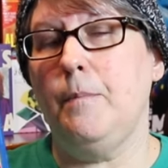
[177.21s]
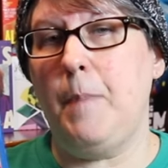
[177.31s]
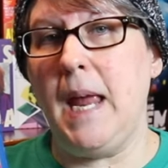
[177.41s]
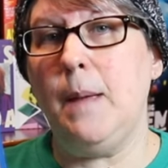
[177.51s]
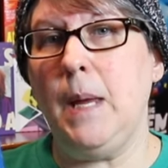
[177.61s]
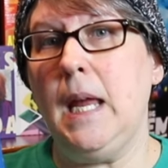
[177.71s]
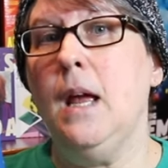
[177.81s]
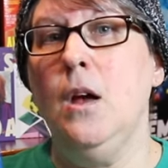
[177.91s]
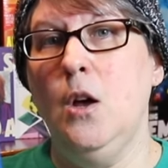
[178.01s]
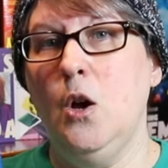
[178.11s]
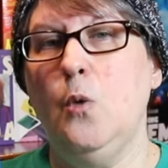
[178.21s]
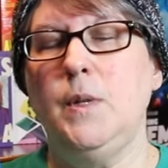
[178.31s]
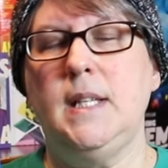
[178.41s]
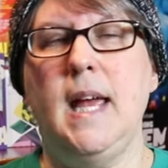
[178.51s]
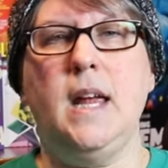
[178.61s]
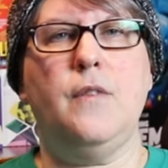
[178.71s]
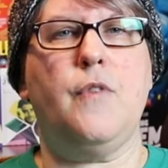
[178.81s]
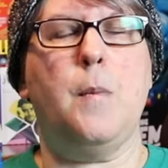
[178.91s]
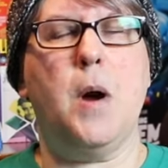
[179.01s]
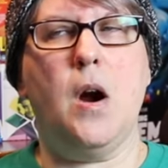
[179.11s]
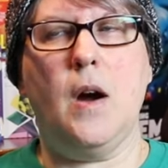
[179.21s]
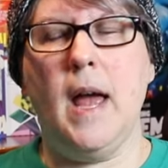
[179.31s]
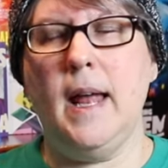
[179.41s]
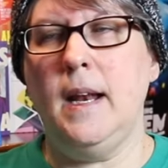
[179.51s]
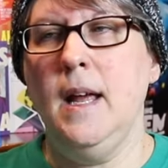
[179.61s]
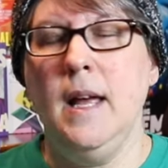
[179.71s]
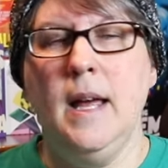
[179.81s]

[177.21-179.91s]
baby who was taken from her and